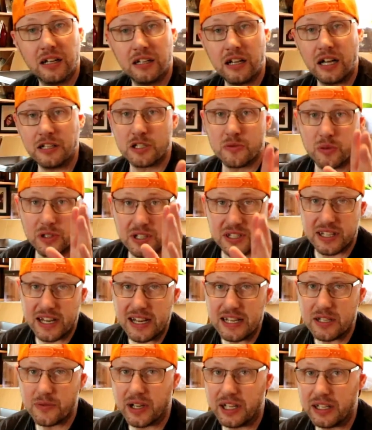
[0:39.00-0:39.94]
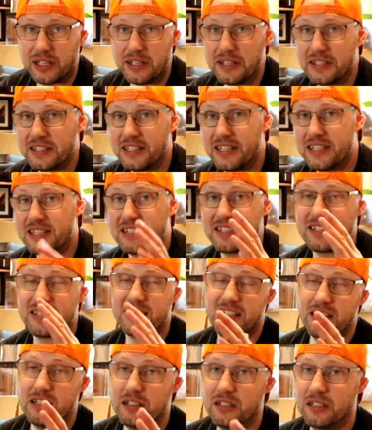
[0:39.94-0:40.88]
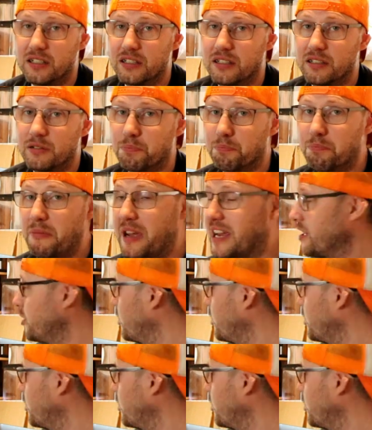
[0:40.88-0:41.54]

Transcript: just want to say as well, this may